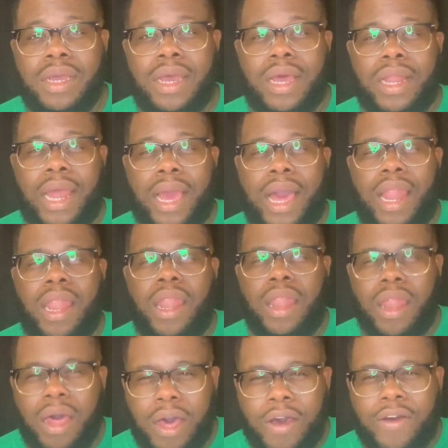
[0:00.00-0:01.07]
Like I
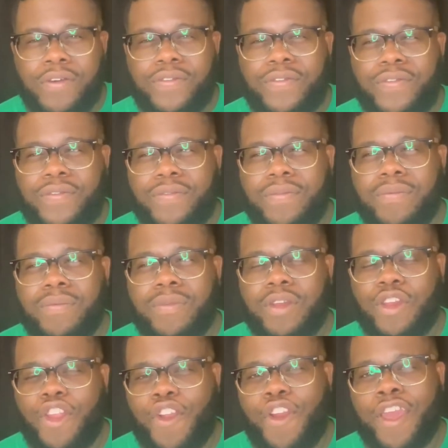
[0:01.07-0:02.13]
love
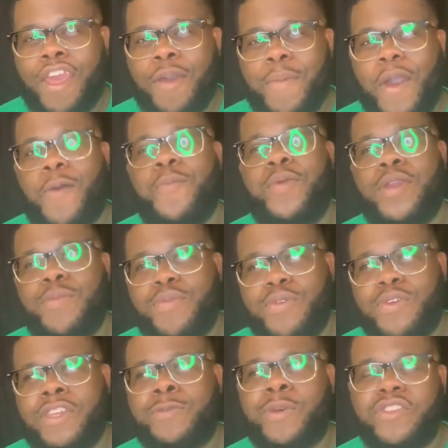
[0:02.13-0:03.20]
learning about
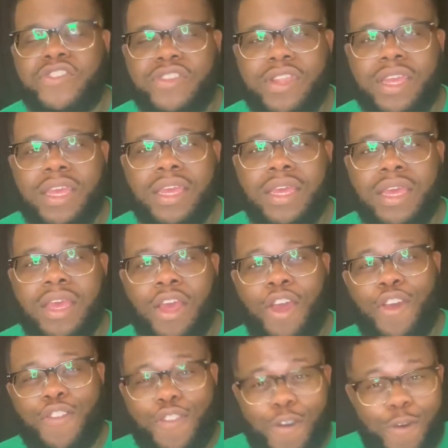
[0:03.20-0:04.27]
people, especially
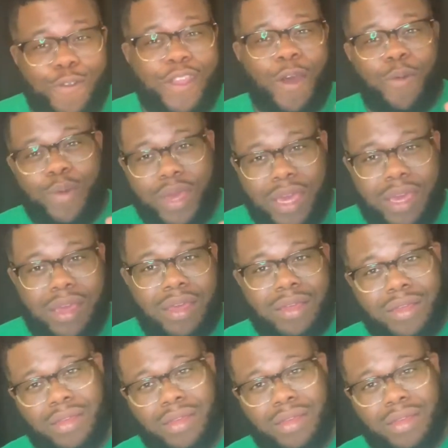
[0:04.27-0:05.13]
those that we